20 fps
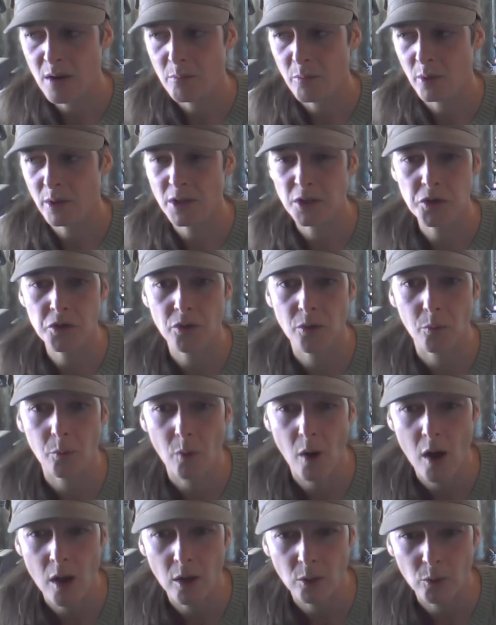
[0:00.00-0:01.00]
born and you're the
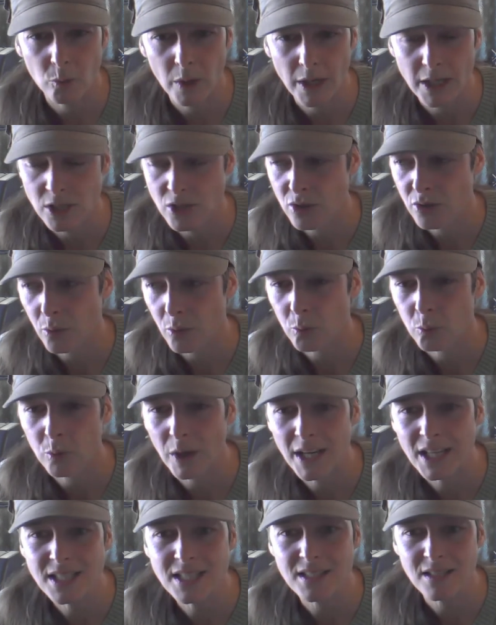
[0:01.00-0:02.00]
wrong race? You're the
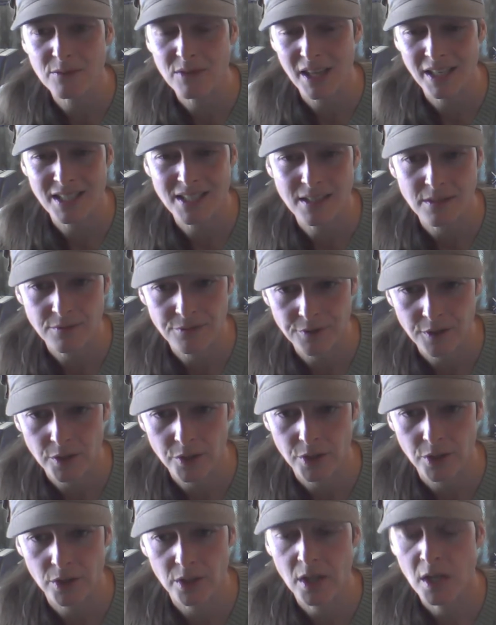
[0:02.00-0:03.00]
race that is
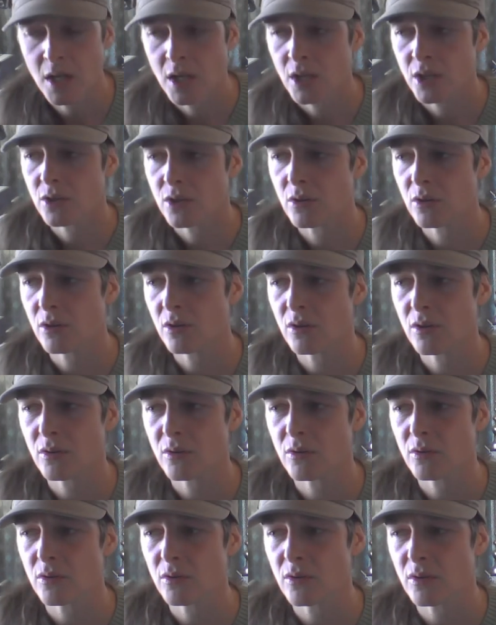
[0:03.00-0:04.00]
inferior. You're
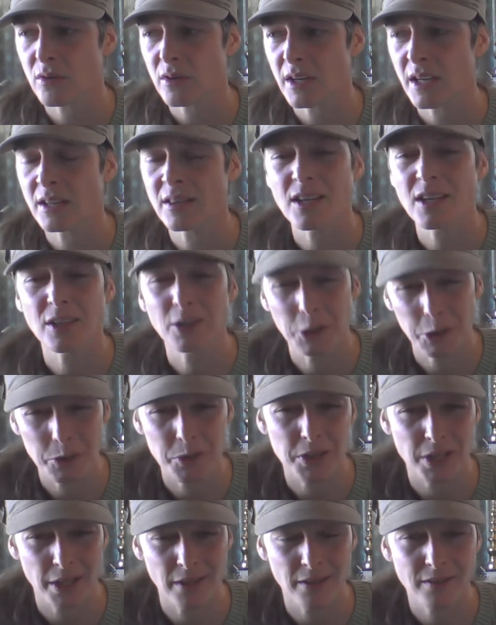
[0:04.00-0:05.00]
in the
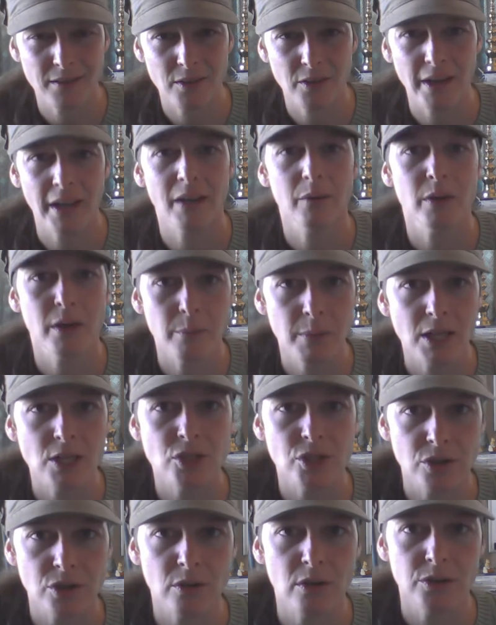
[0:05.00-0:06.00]
illusion. Okay, I want to make
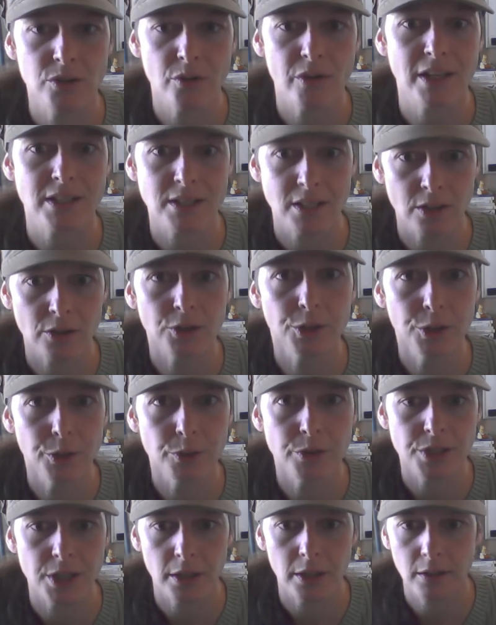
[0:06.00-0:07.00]
sure you all know that's an
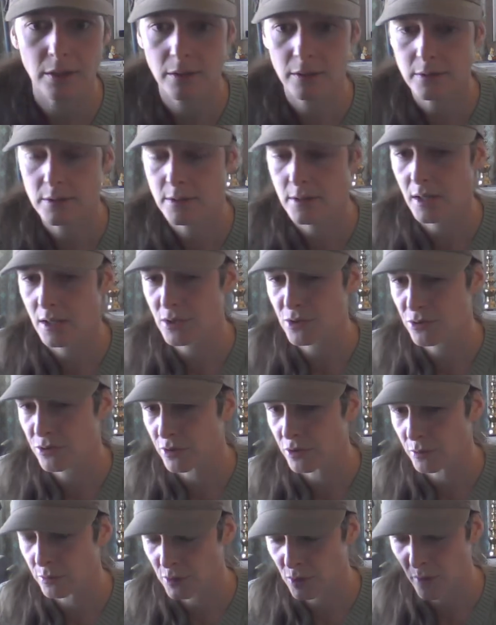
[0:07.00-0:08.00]
illusion. It's not
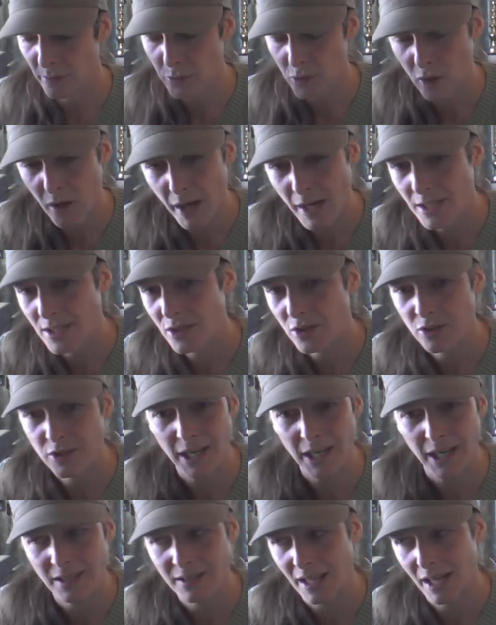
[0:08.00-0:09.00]
true. So I'm trying to
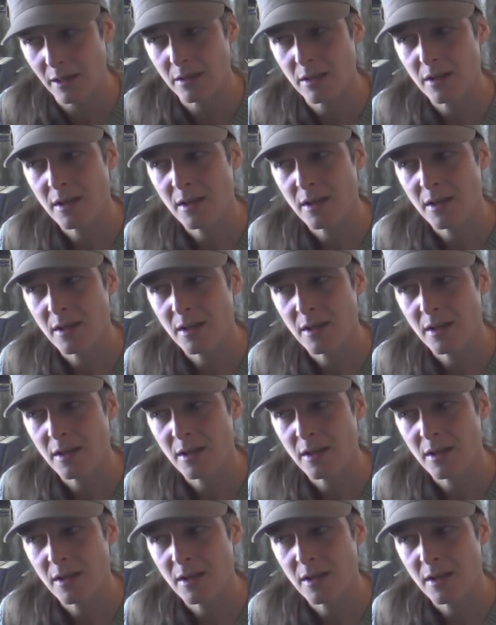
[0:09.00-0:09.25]
create that